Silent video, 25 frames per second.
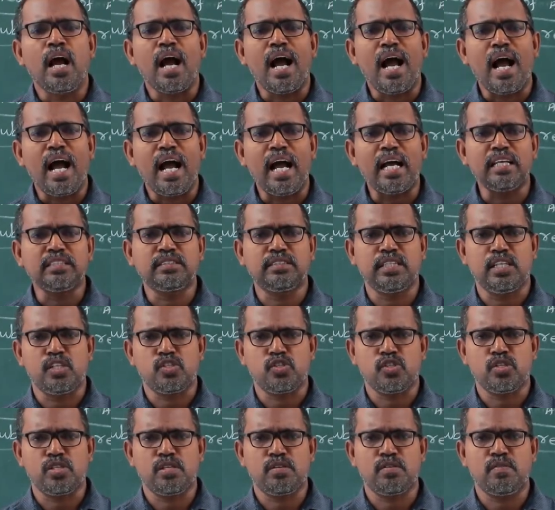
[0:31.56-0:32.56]

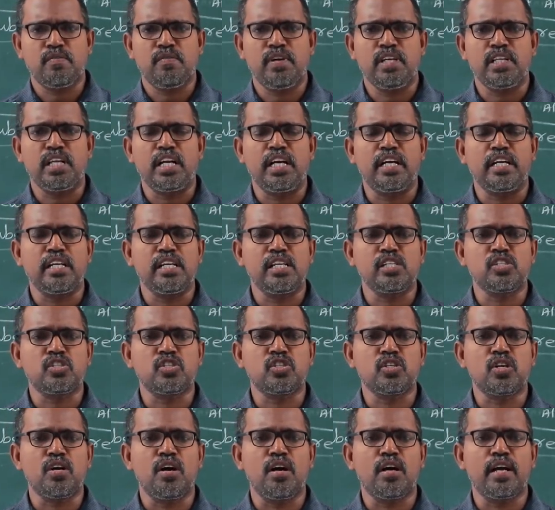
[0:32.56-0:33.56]
acids, whether it is
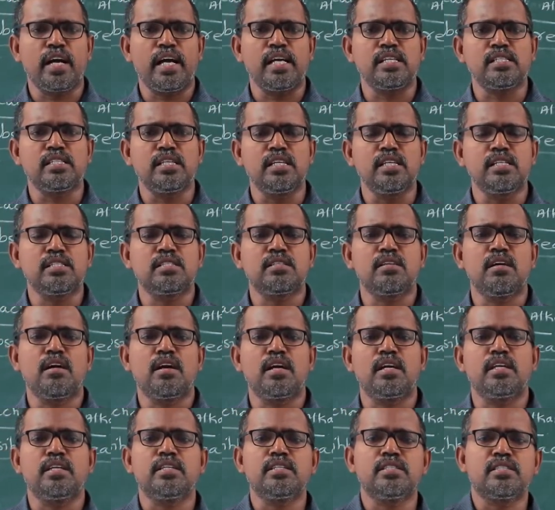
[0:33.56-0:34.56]
strong acids
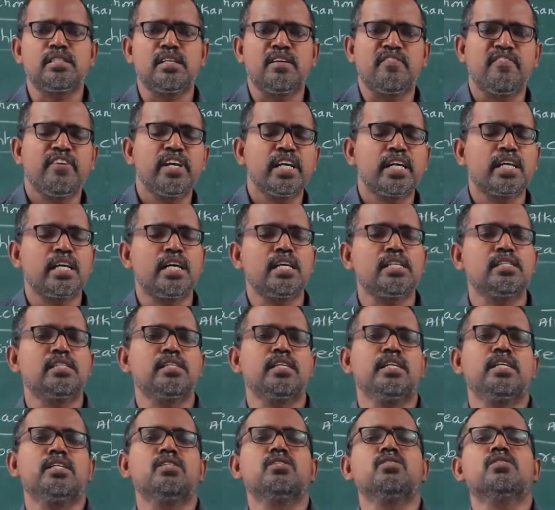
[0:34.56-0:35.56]
or it is a weak
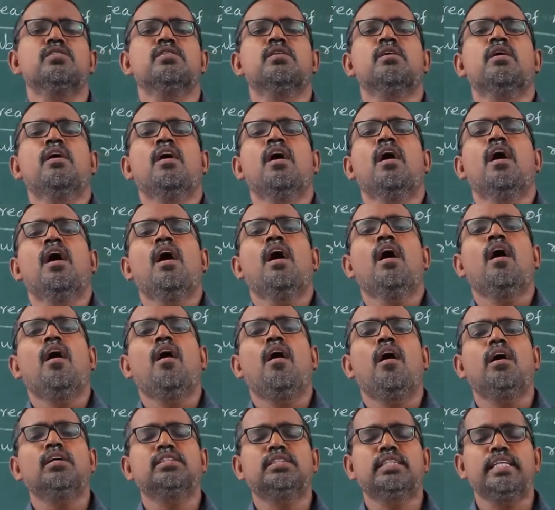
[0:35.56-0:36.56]
acids,
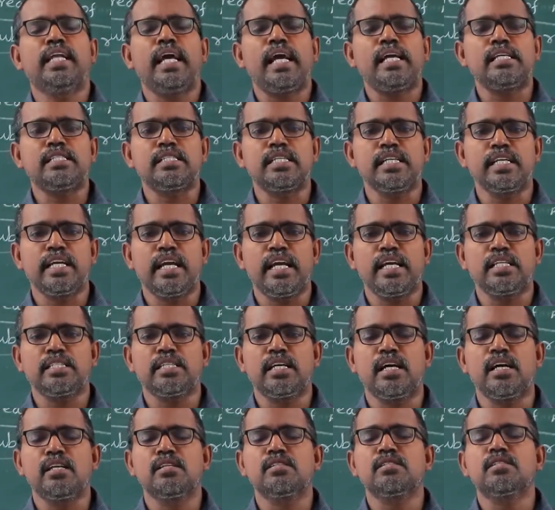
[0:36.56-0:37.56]
oxidizing
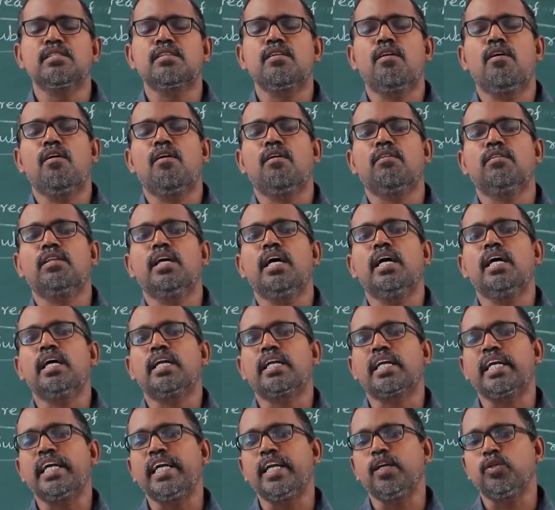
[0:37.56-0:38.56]
agents or the
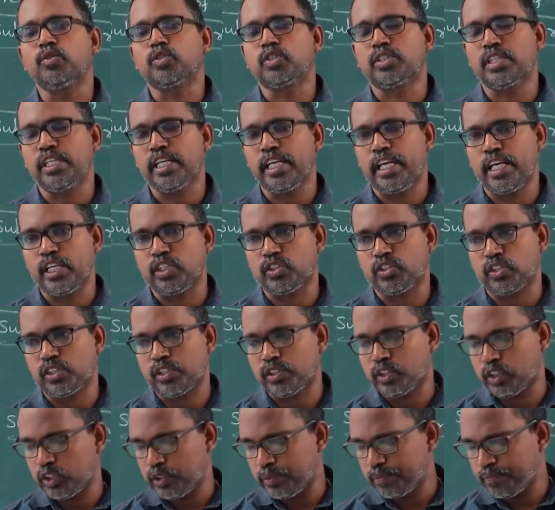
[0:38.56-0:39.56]
reducing
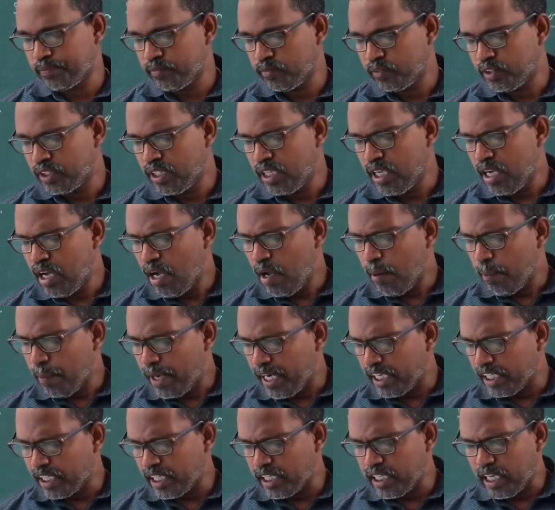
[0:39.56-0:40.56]
agents.
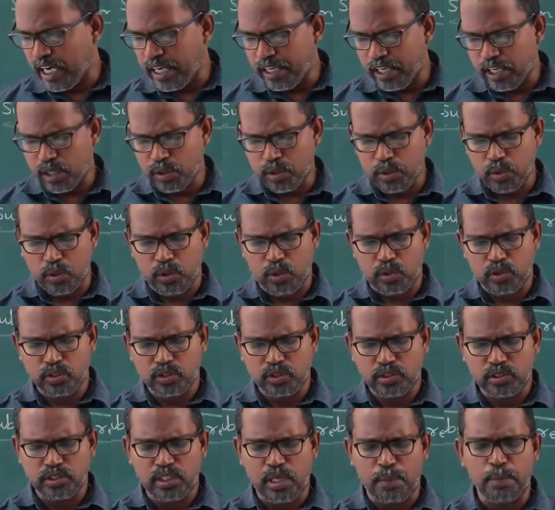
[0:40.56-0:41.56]
But it undergoes
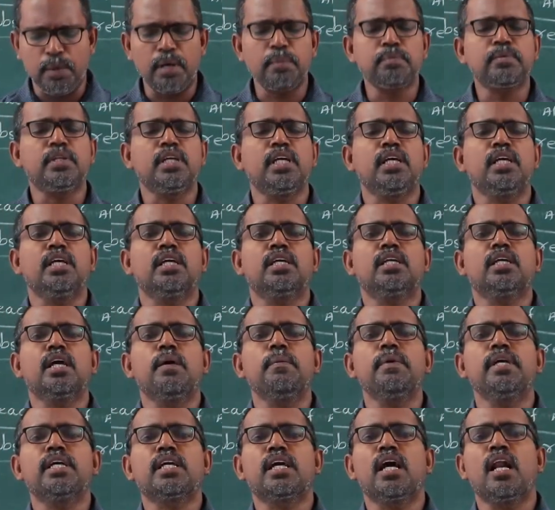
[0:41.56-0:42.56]
some of the
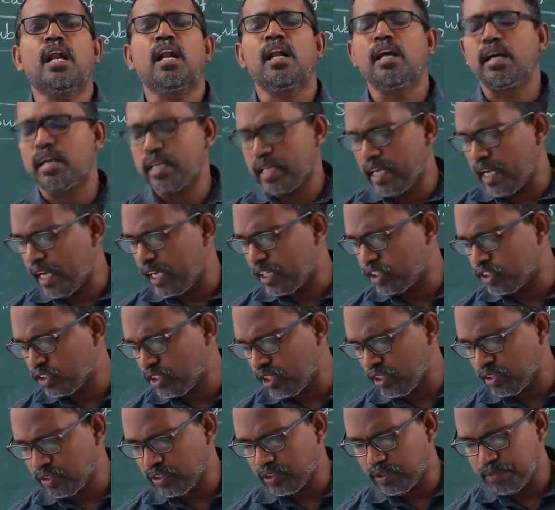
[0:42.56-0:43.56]
chemical
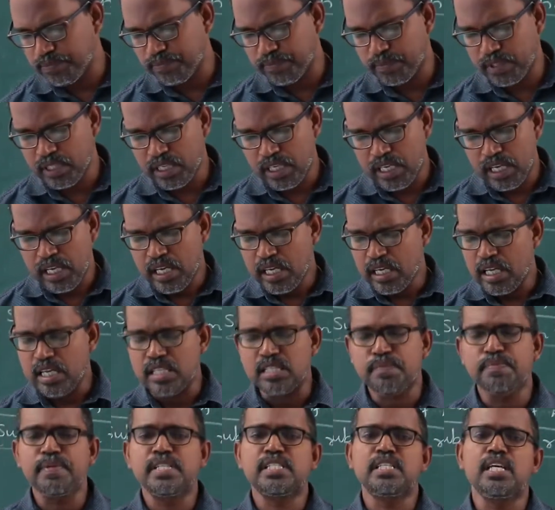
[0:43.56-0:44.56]
reactions,
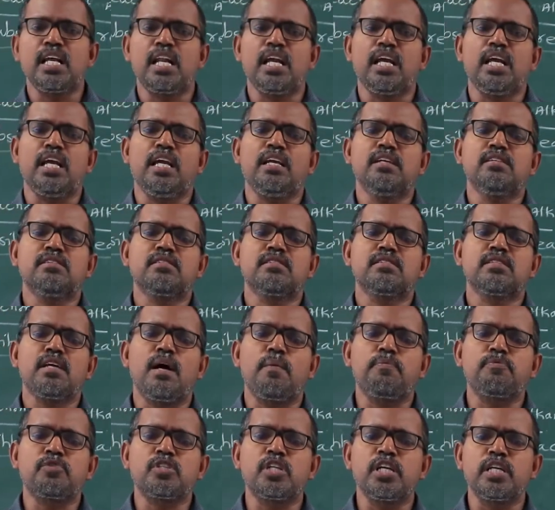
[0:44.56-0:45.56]
especially
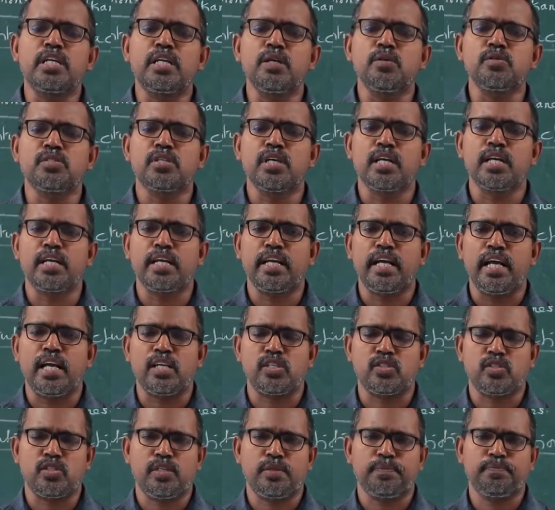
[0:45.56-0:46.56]
substitution
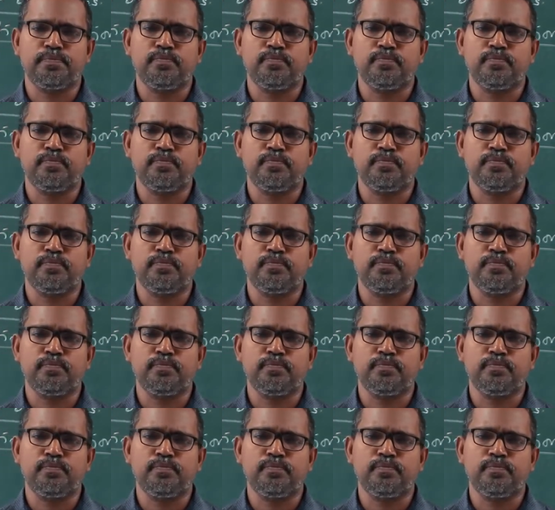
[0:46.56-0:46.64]
reaction.